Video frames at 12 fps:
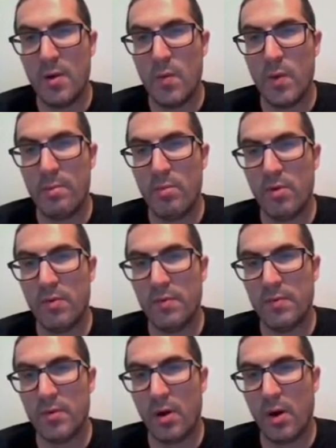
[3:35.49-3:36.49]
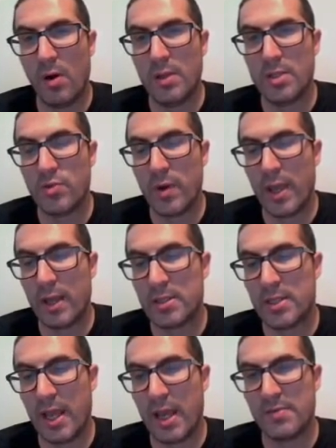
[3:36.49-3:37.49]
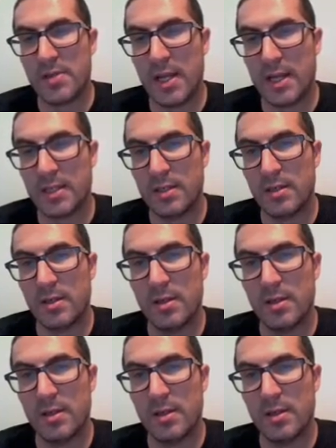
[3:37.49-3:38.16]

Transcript: remove all the triangles I have selected.